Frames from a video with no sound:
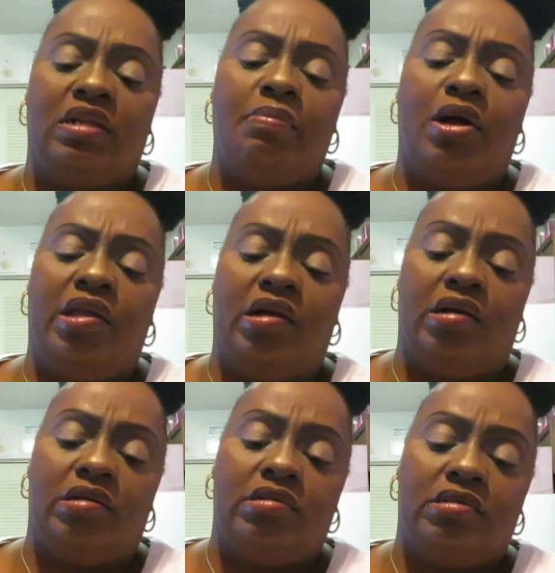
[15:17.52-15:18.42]
Come on
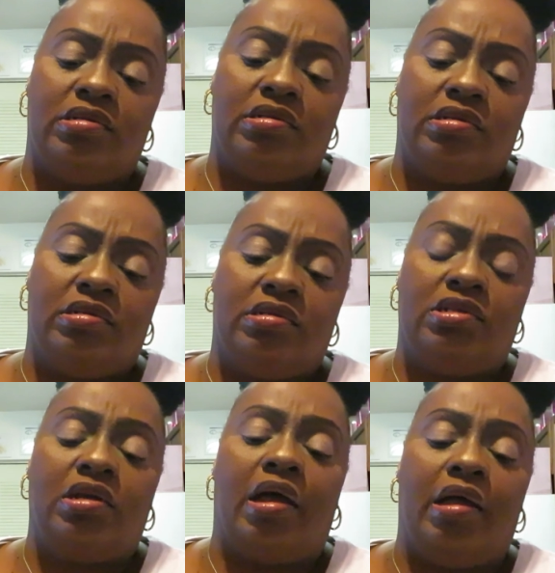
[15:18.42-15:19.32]
here.
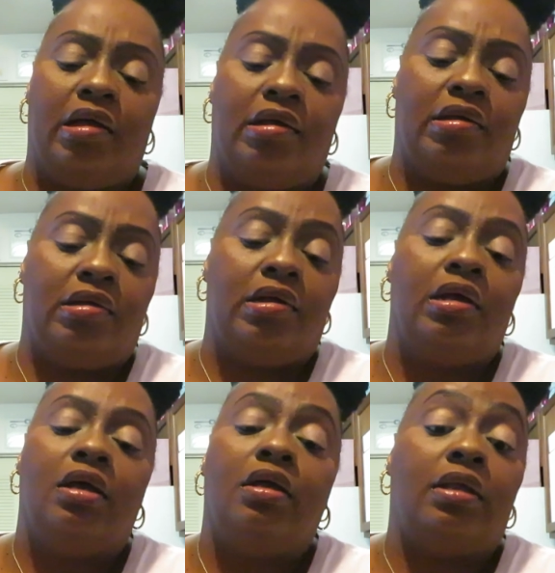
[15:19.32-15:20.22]
Try.
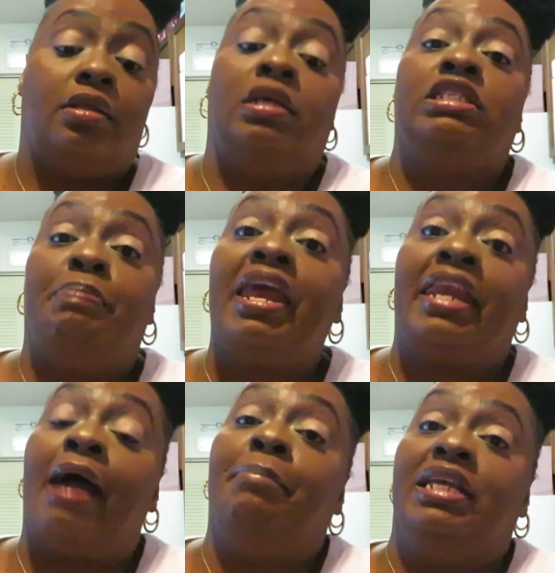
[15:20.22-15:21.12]
This better
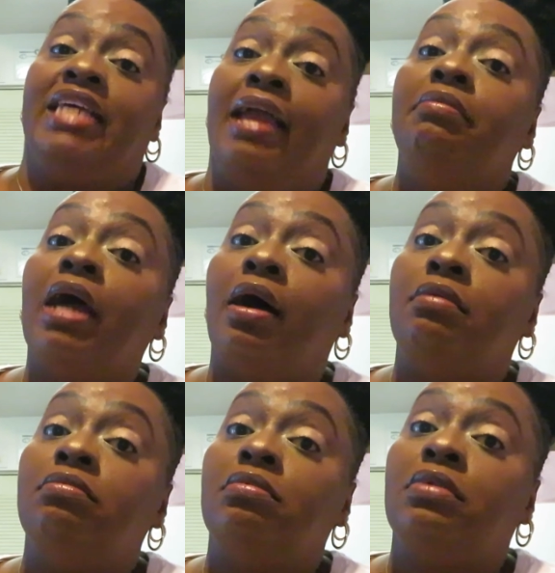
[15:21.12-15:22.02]
not be taped up,
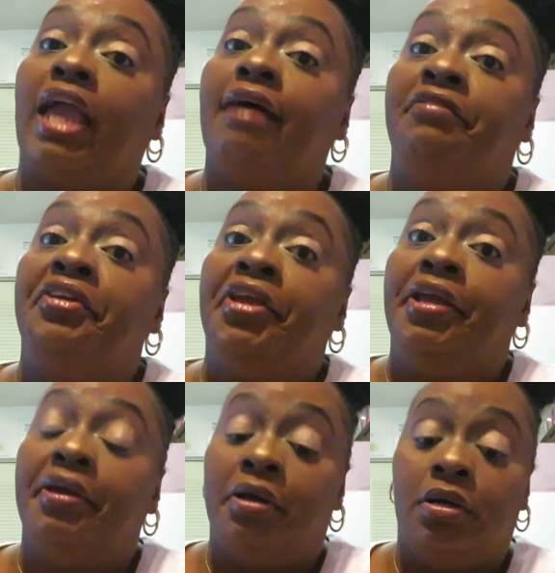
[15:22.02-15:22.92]
Kat Von
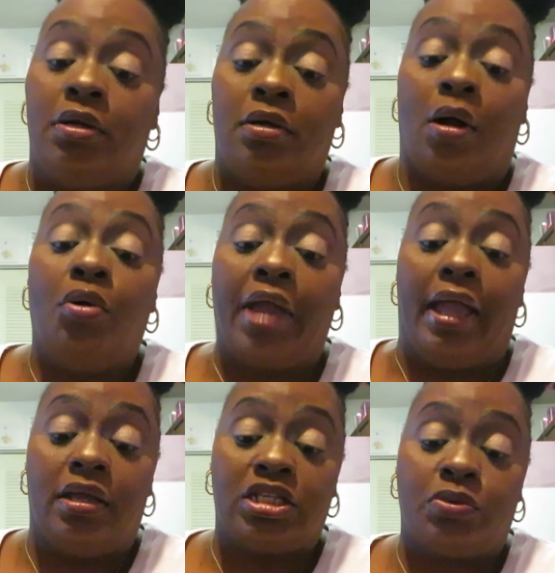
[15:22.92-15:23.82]
D.
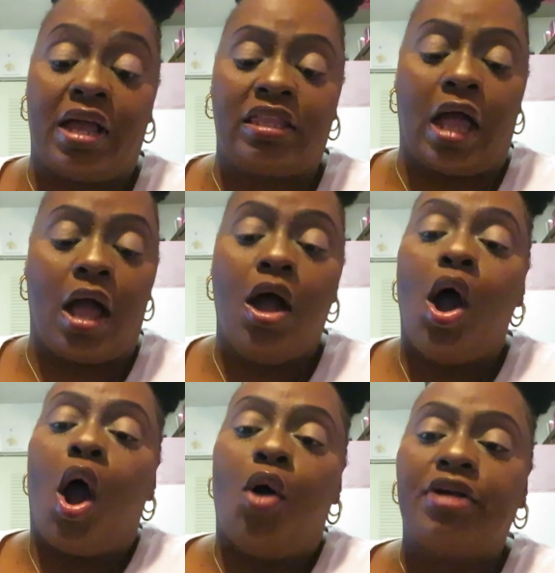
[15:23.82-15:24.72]
Okay, that's what I thought.
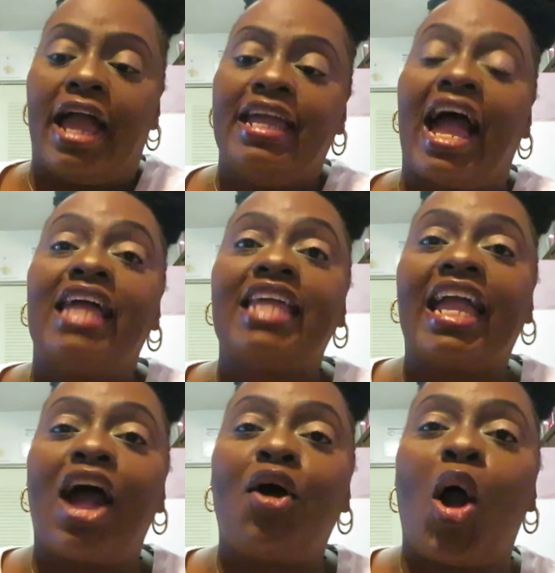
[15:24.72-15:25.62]
Okay, I
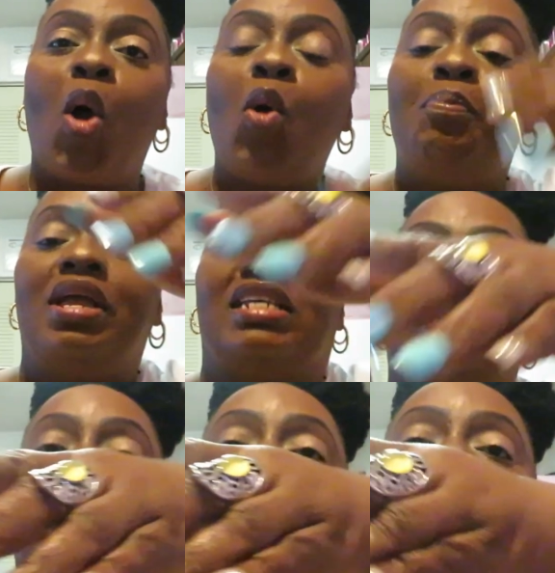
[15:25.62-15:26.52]
like how it opens.
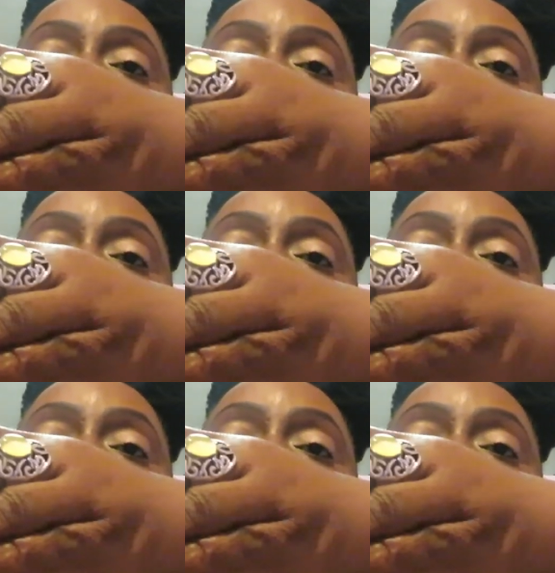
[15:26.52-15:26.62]
I like